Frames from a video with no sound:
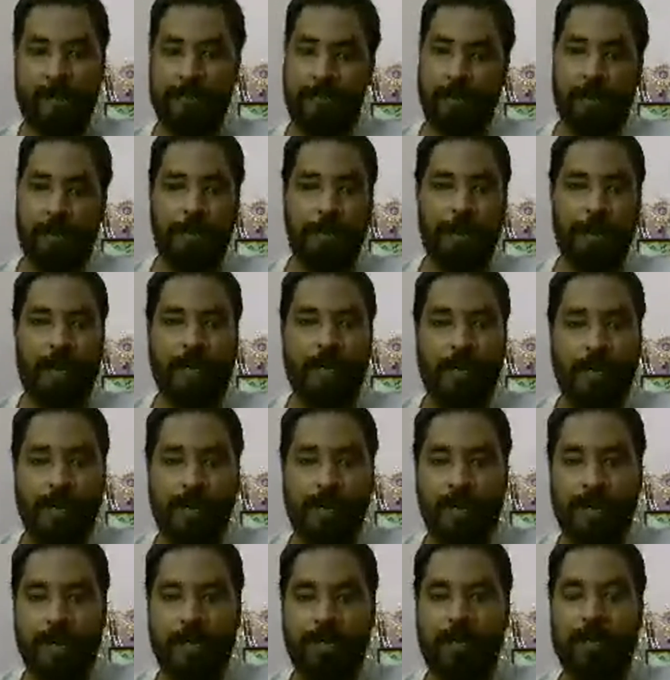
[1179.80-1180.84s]
from my
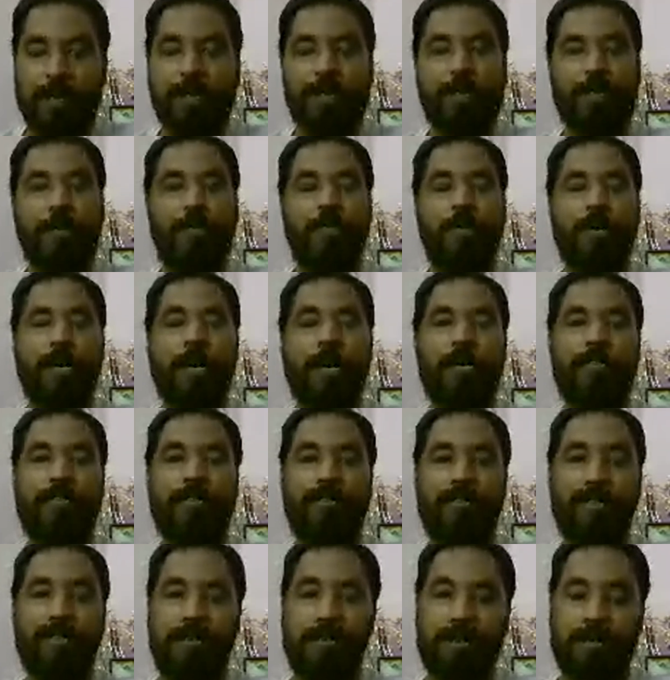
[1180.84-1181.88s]
end in order to have
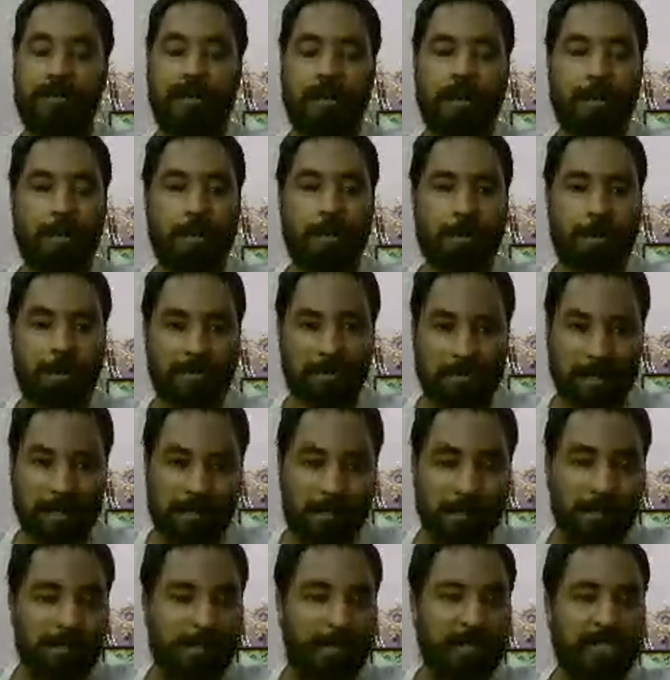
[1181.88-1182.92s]
the perfect
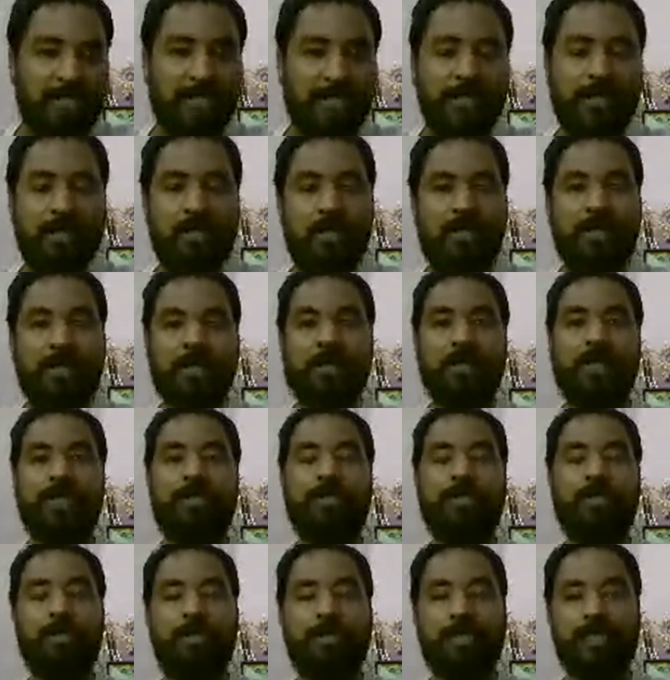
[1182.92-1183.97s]
preparation, in
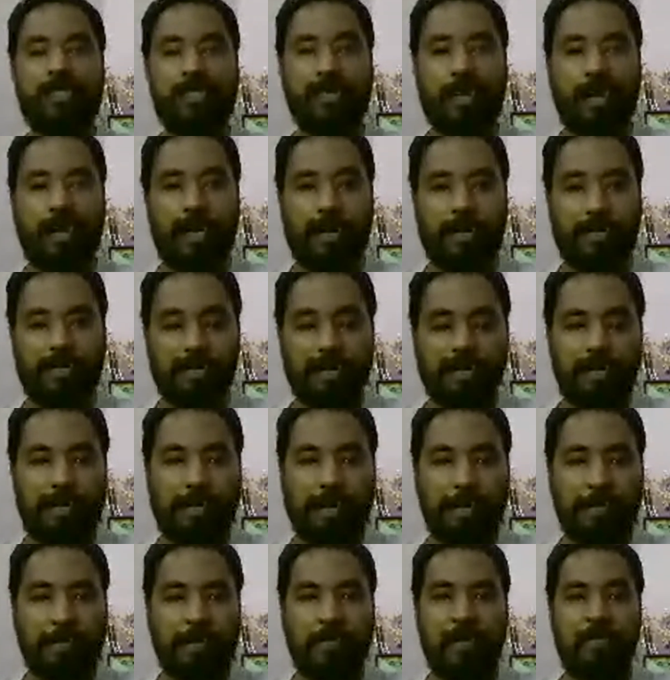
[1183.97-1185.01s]
order to understand
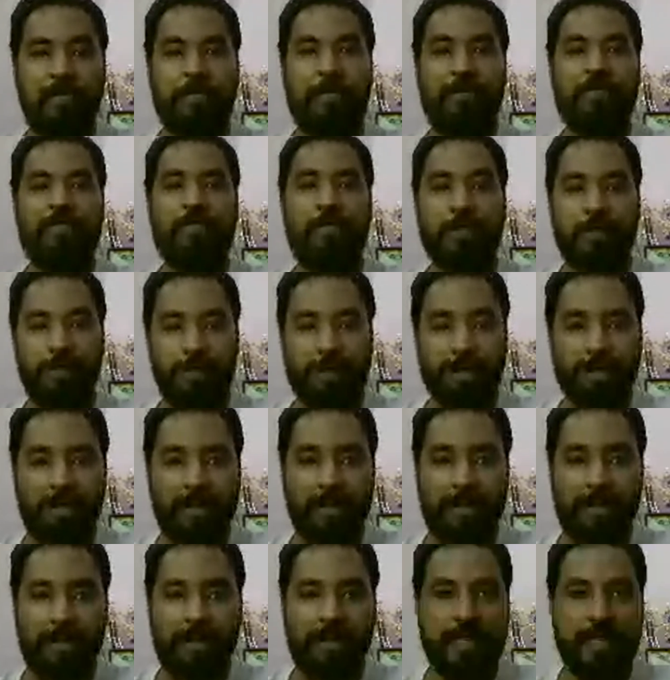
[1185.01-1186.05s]
everything before you can
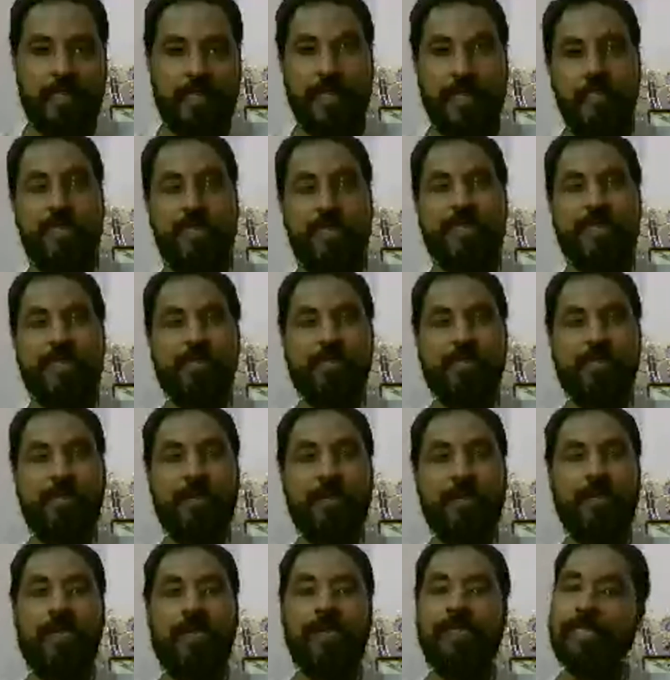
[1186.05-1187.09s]
hit the examination.
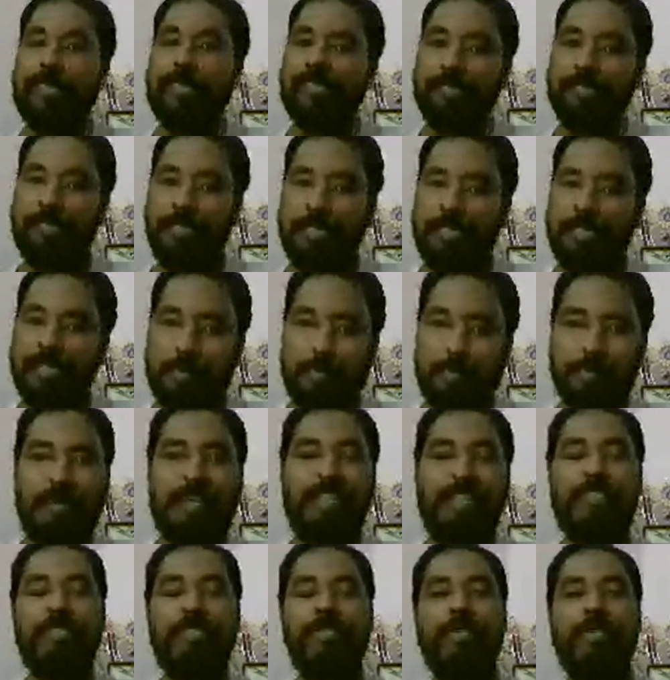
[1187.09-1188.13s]
Just
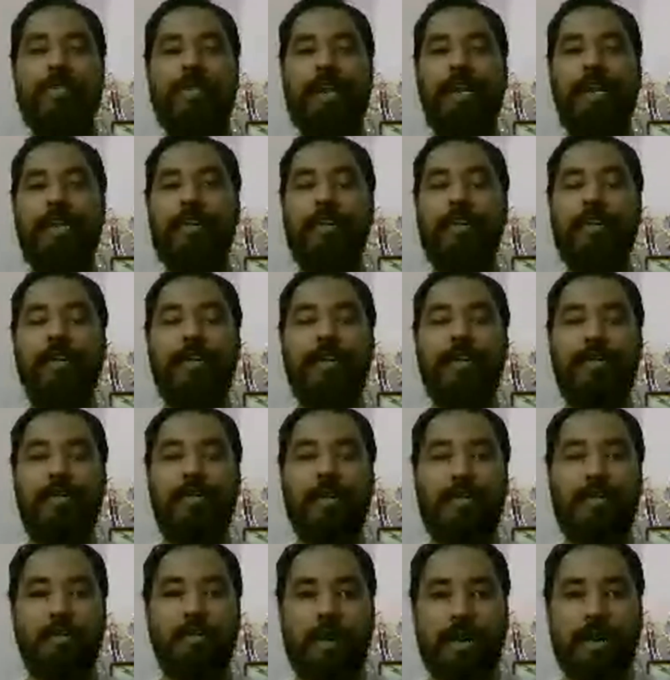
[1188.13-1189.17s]
make sure that
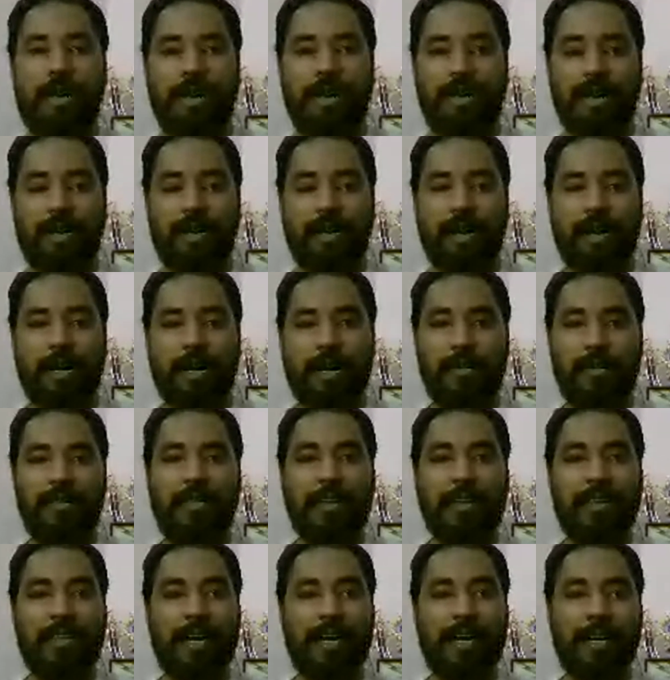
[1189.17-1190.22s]
you are
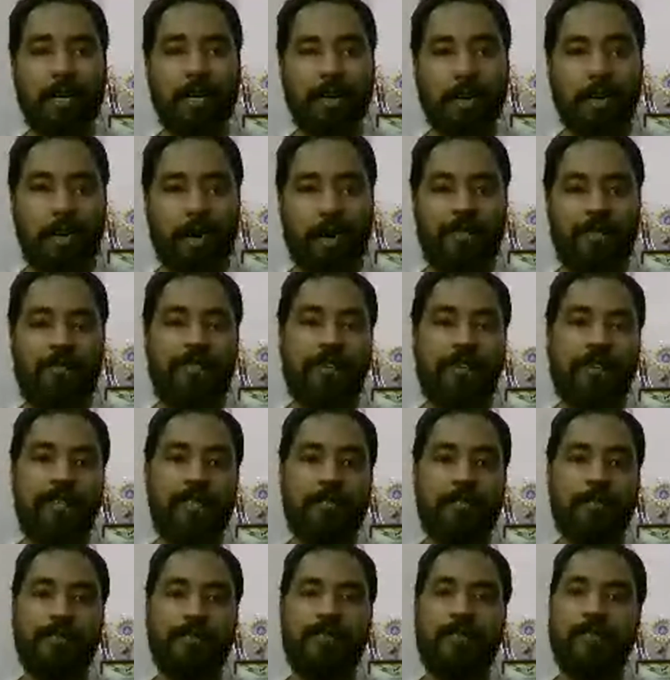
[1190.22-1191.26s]
having that
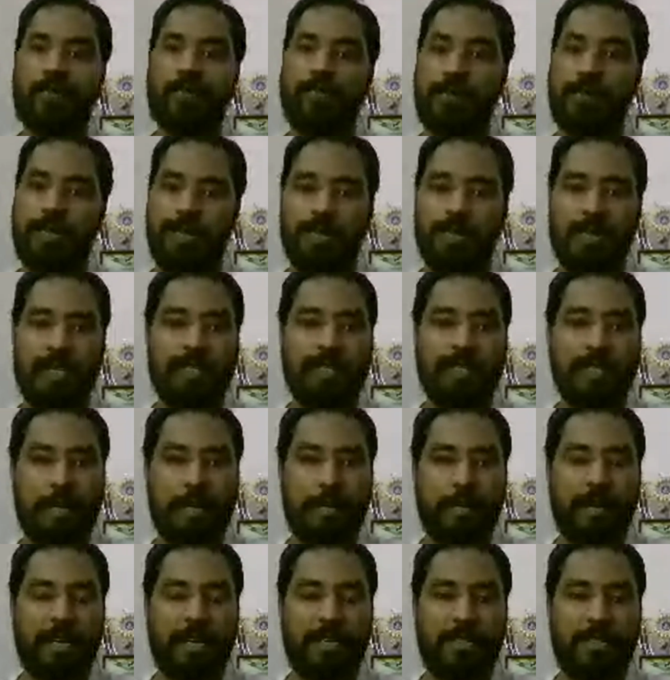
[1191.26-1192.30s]
confidence before you hit the
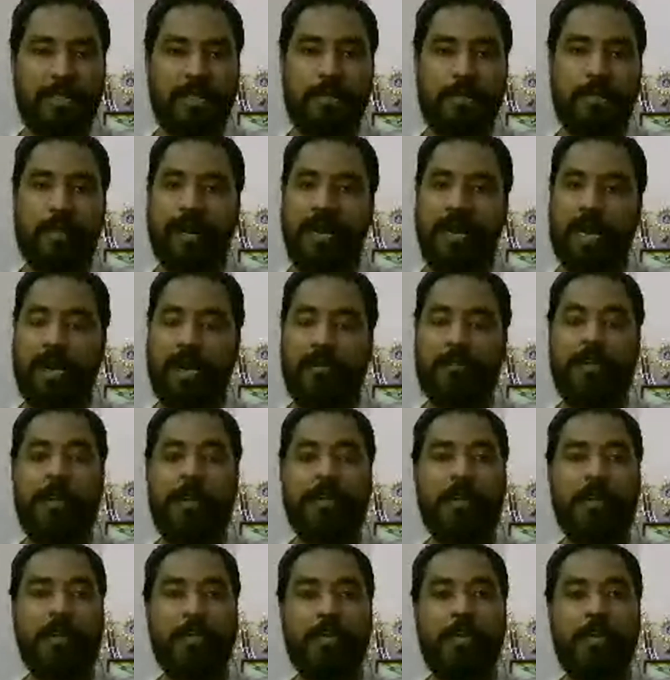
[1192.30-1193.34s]
examination by having
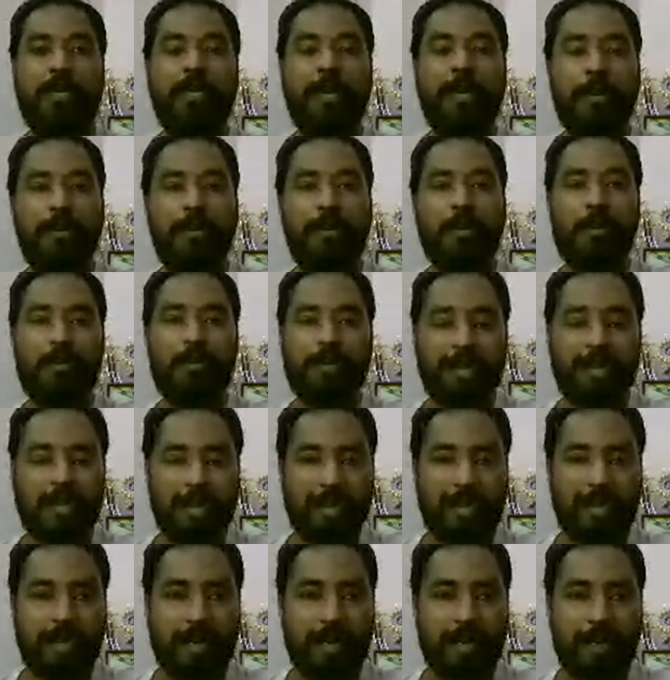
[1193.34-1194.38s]
a good grip on the
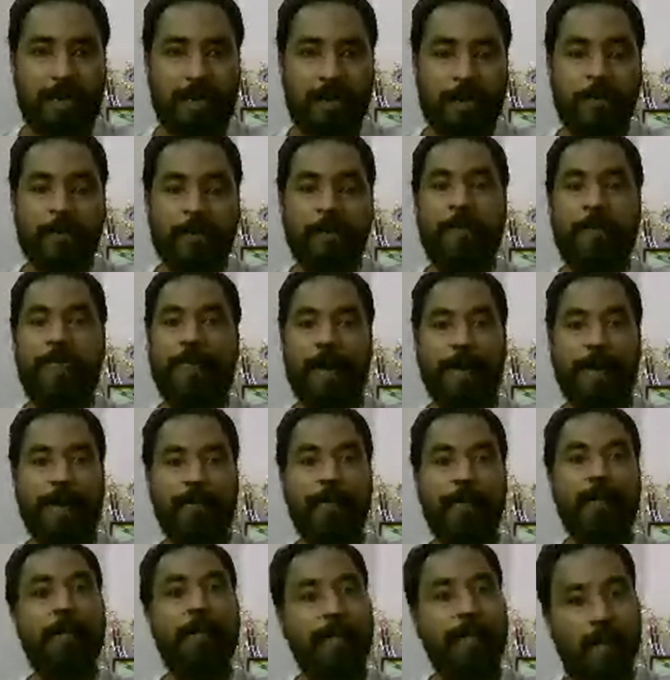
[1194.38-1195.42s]
content
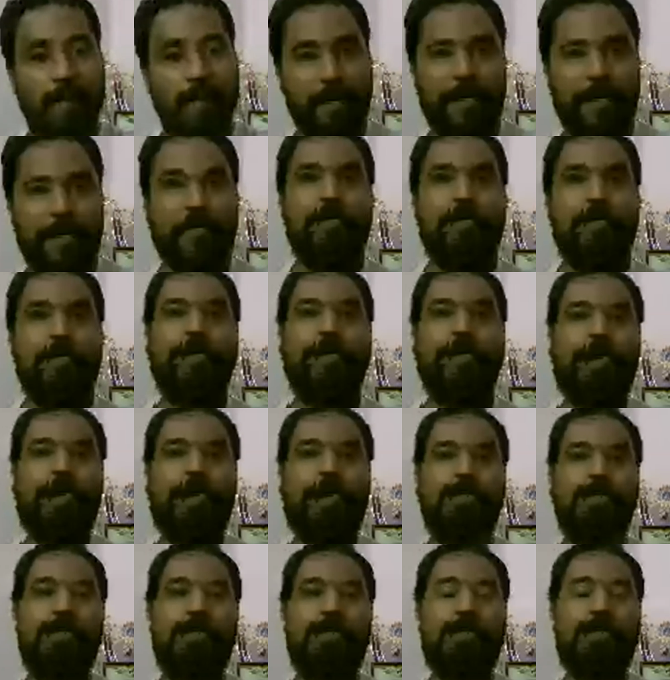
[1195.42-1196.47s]
and at least
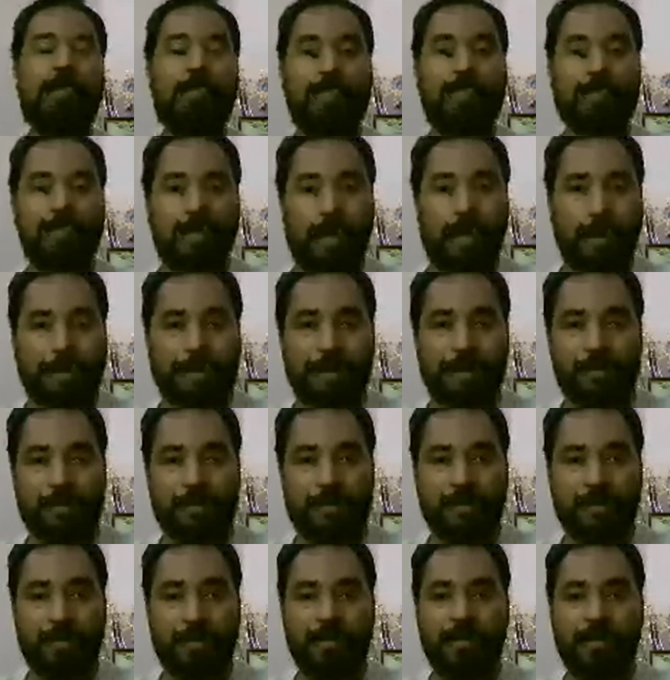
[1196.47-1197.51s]
practicing certain sample
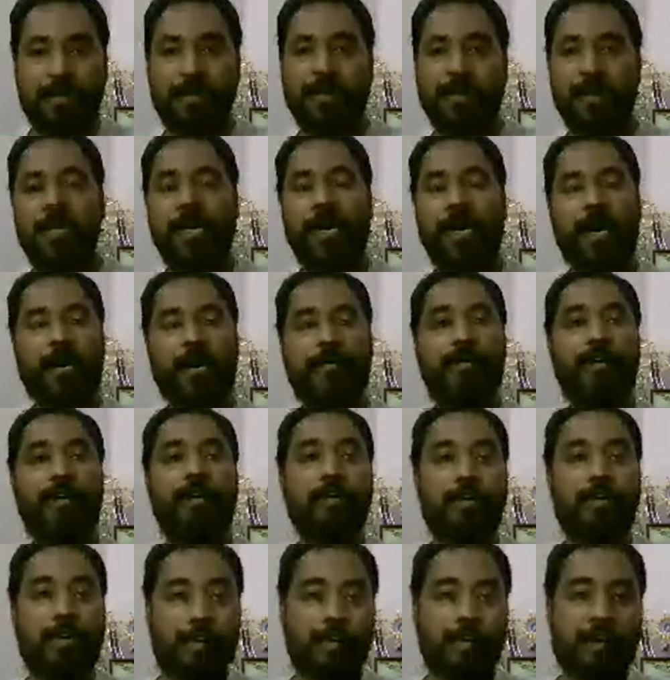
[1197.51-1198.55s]
questions. And when
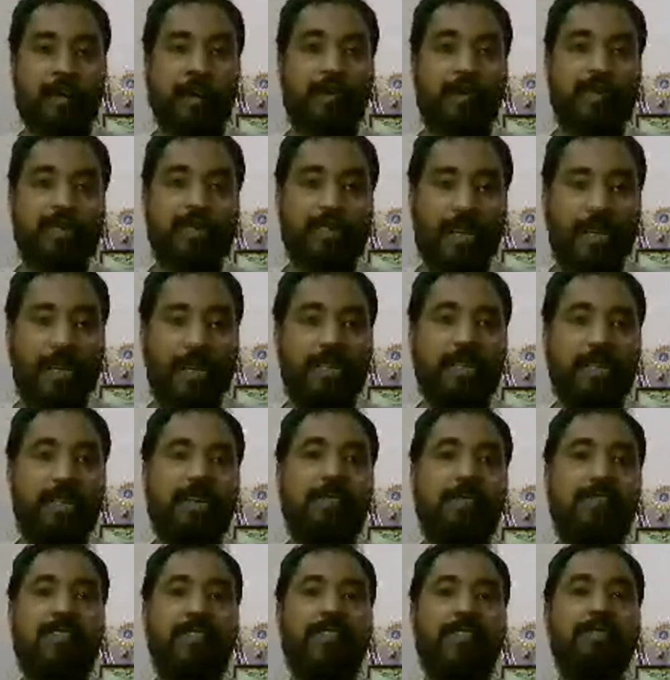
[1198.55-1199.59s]
you come across anything
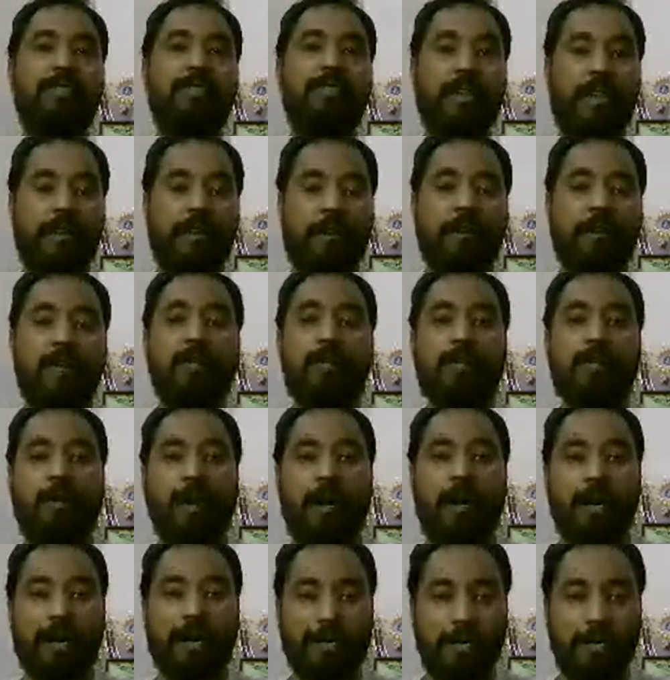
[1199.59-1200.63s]
which you think you are